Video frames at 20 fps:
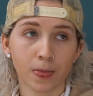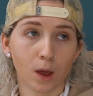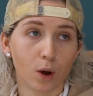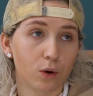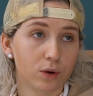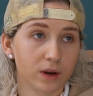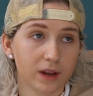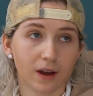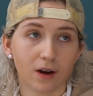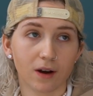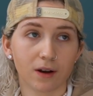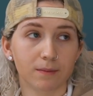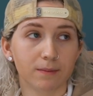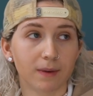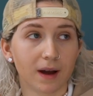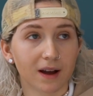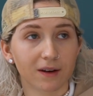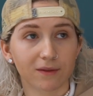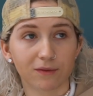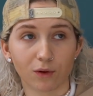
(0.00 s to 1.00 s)
Only heard
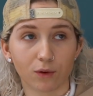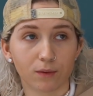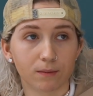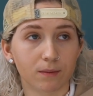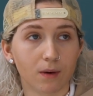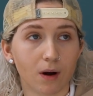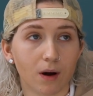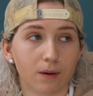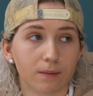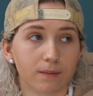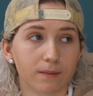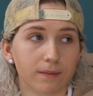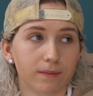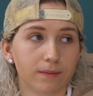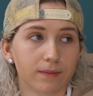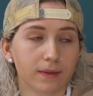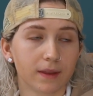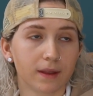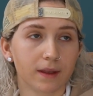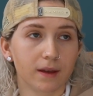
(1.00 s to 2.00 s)
back from
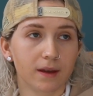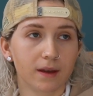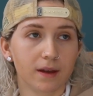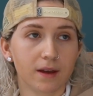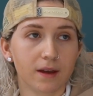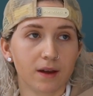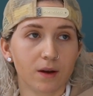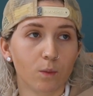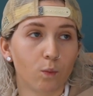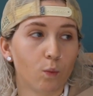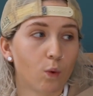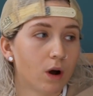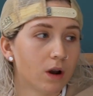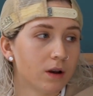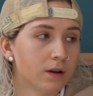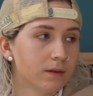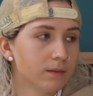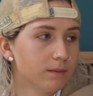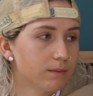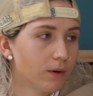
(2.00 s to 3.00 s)
one,